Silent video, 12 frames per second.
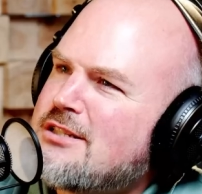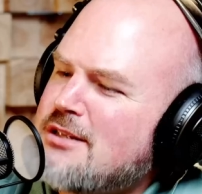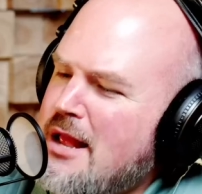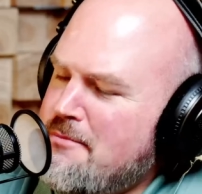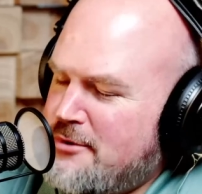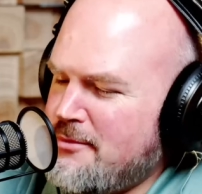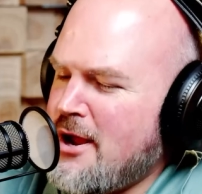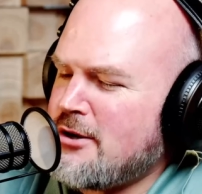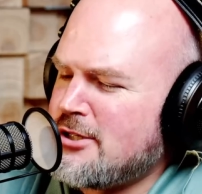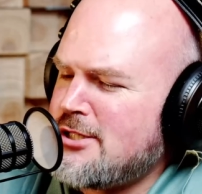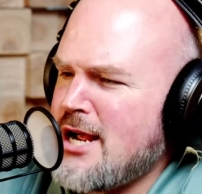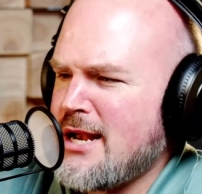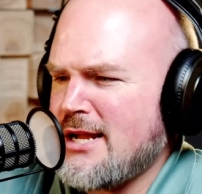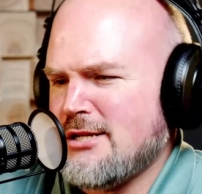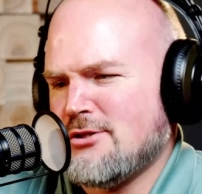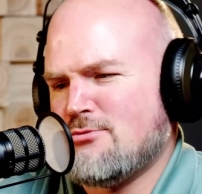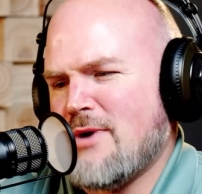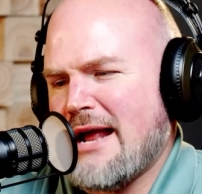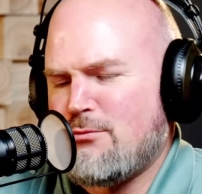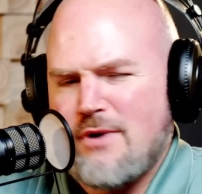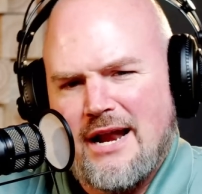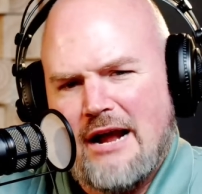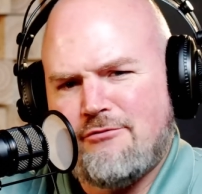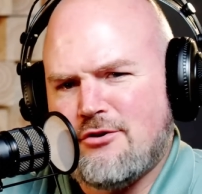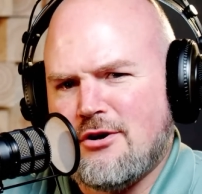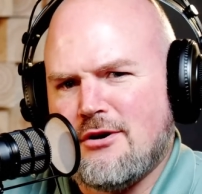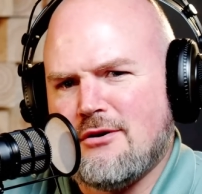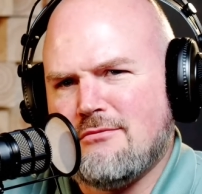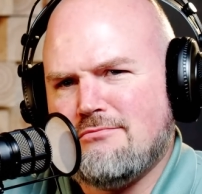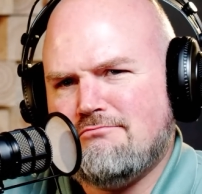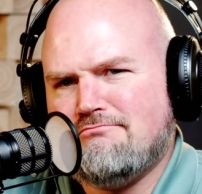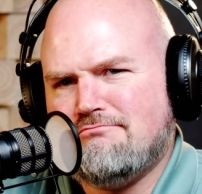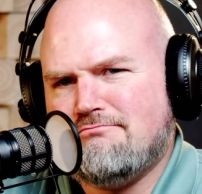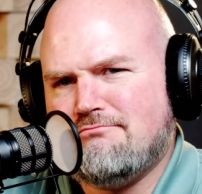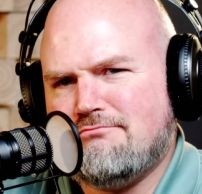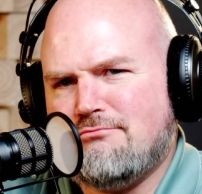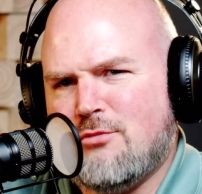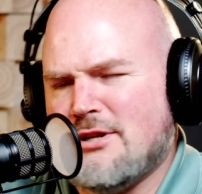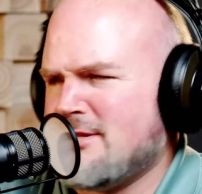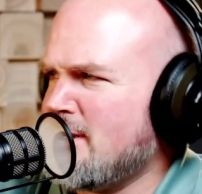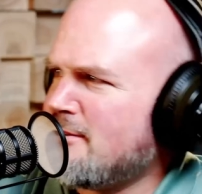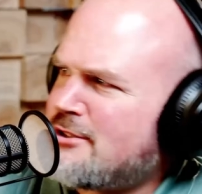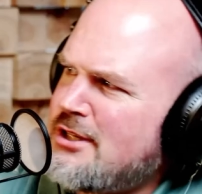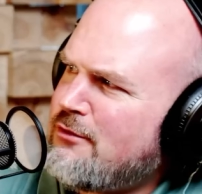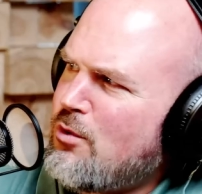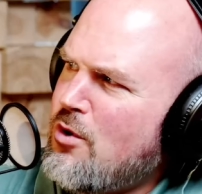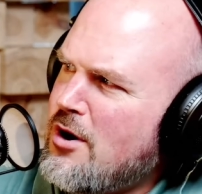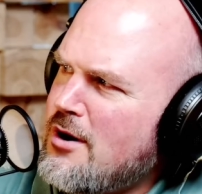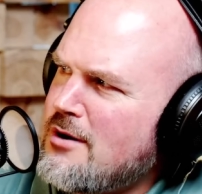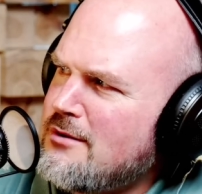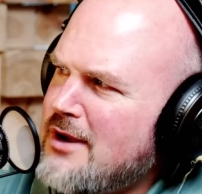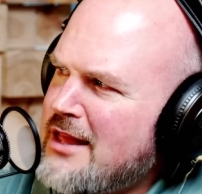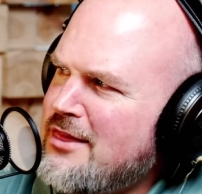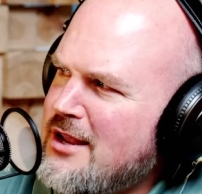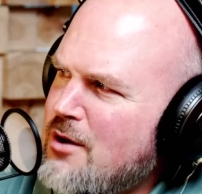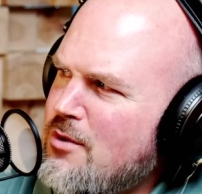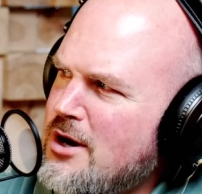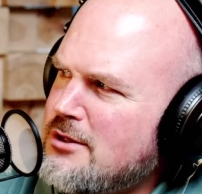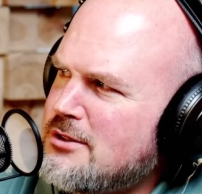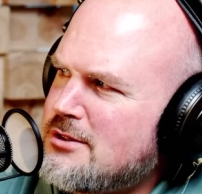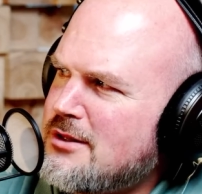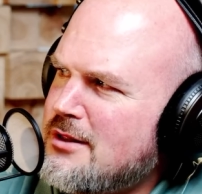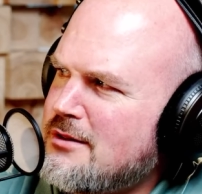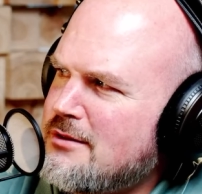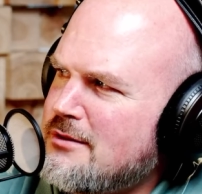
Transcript: this is, to my understanding, is right after, what is it, Civil War, I think it was?